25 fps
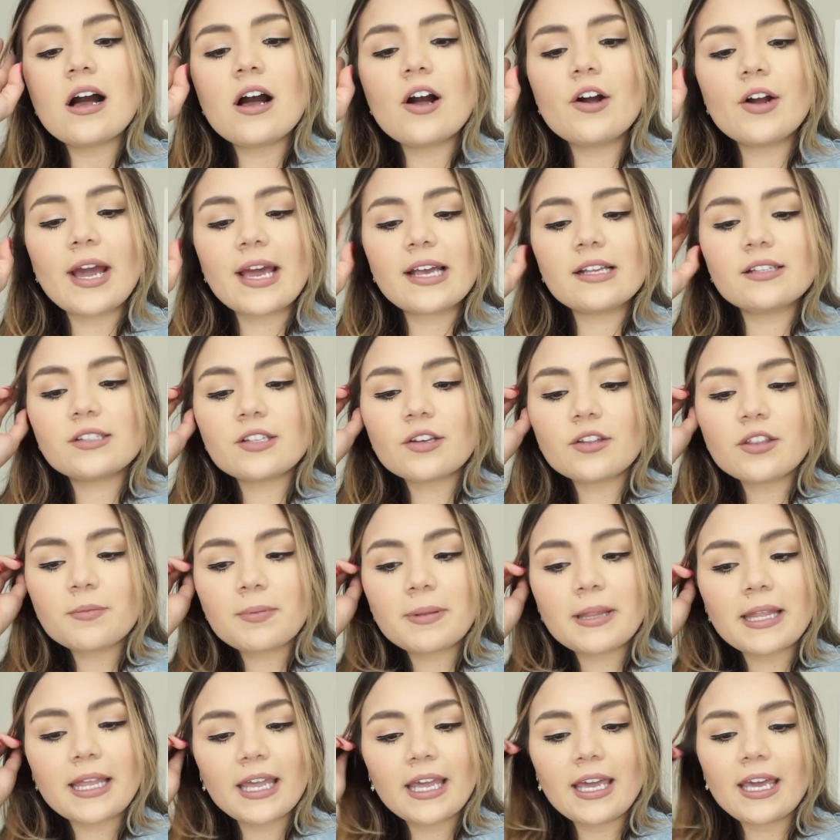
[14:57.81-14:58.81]
Okay, so the
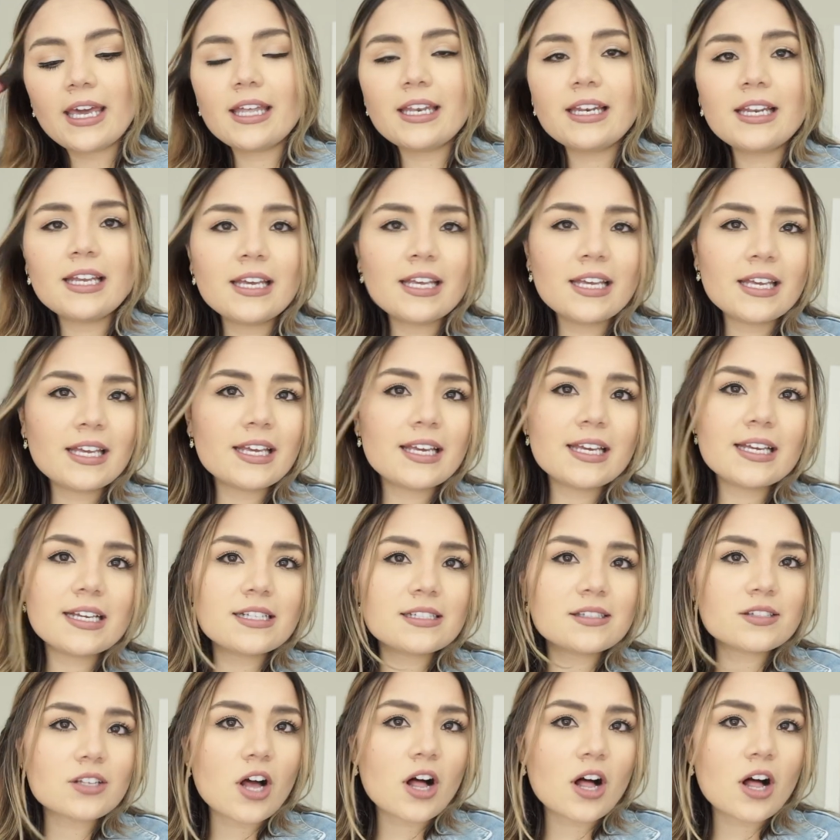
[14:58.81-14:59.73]
plan is